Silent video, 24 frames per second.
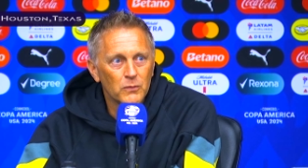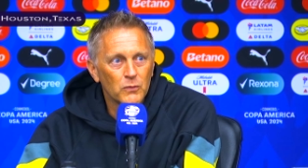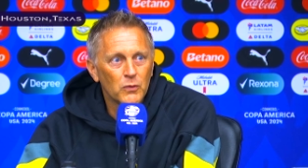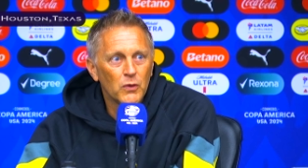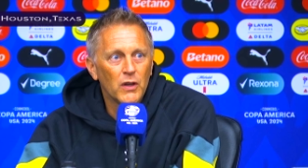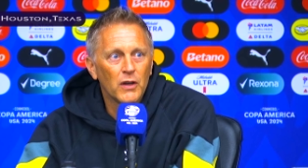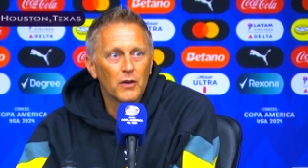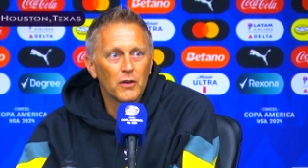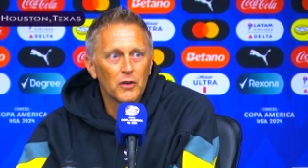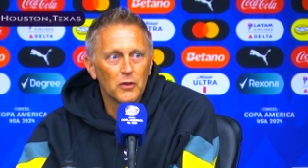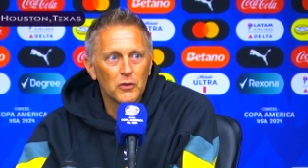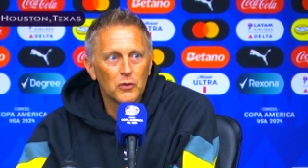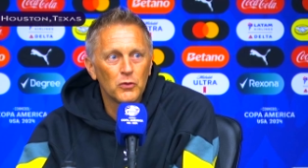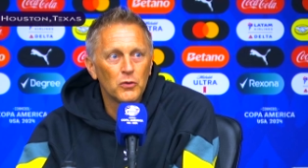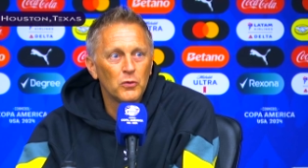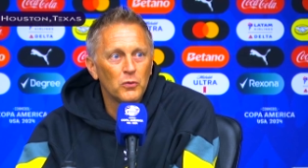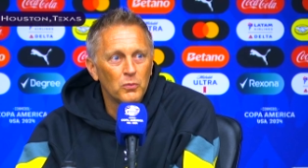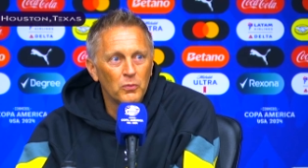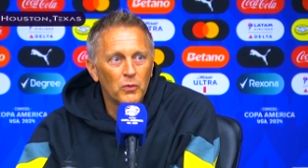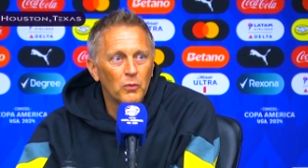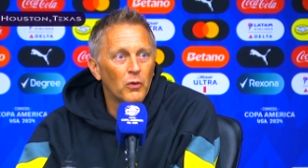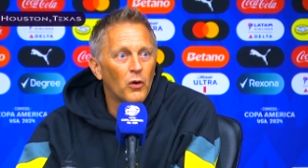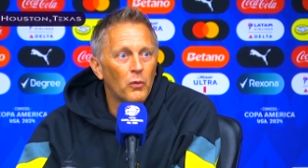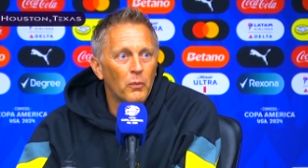We're going to do
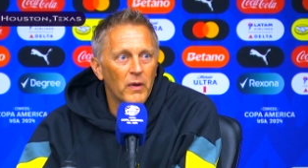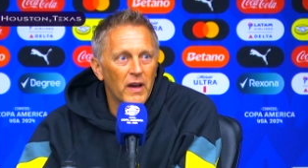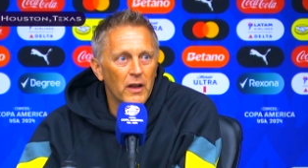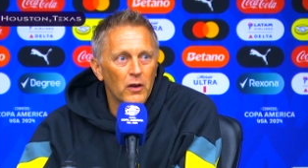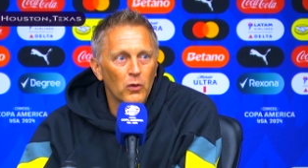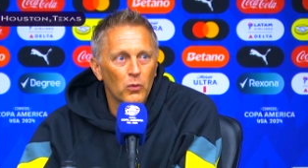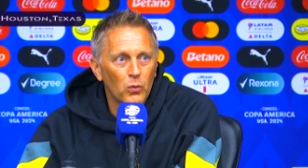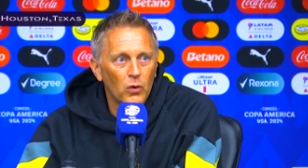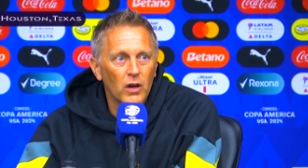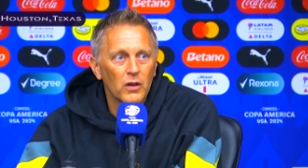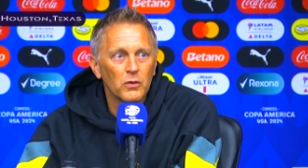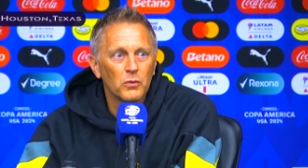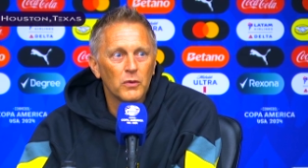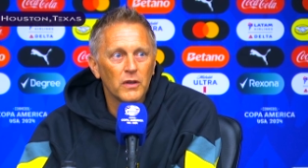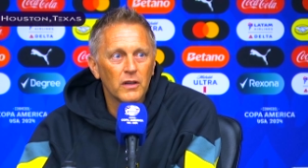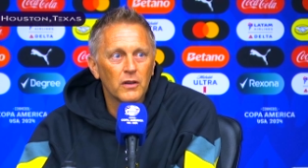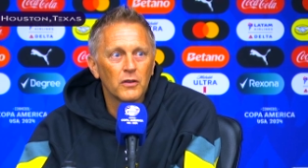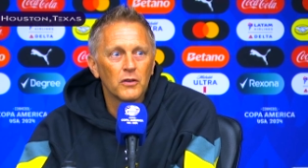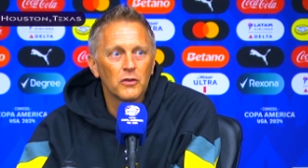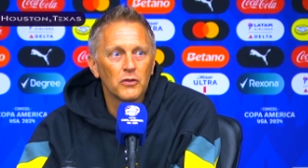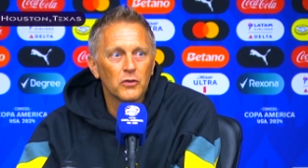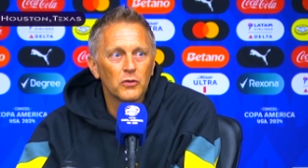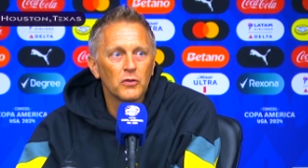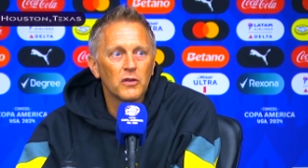no matter what. We're
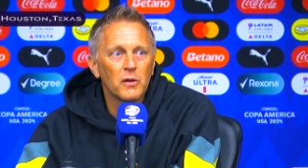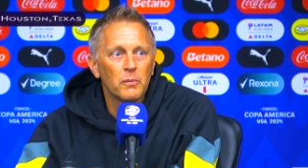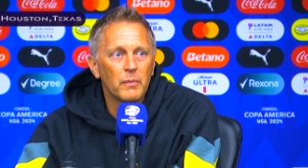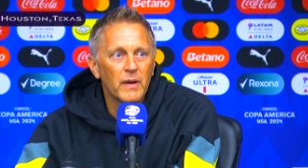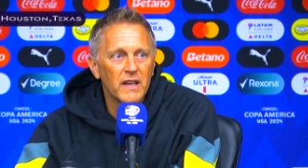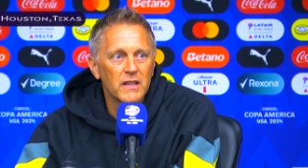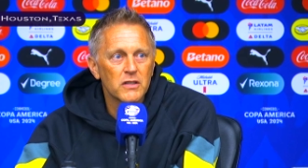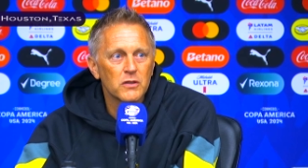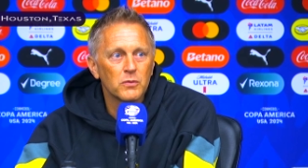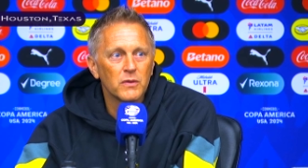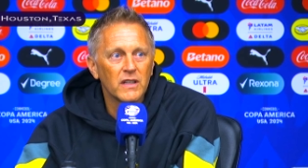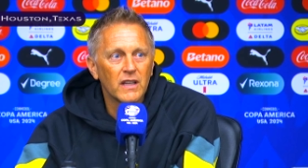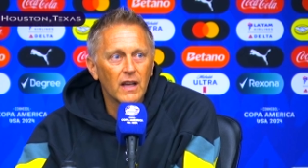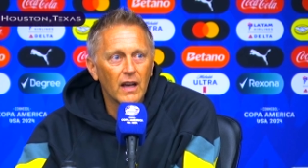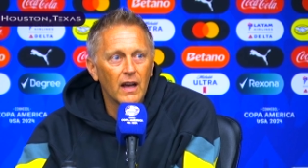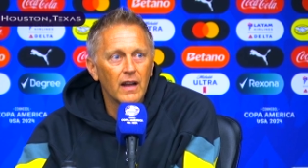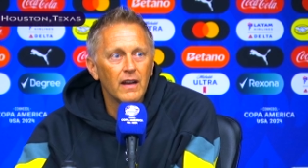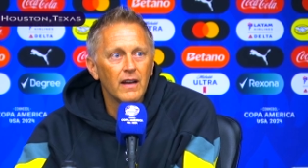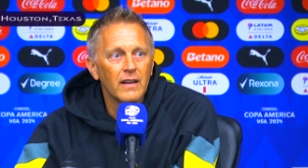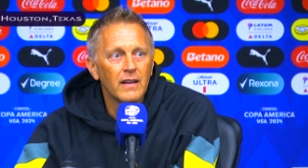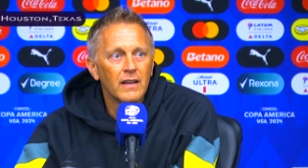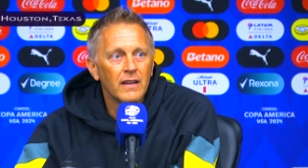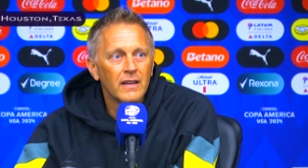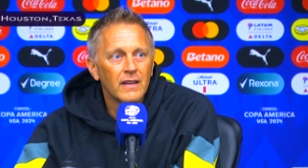going to do the best we
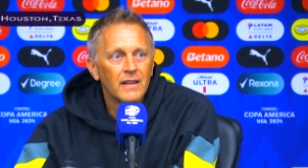can,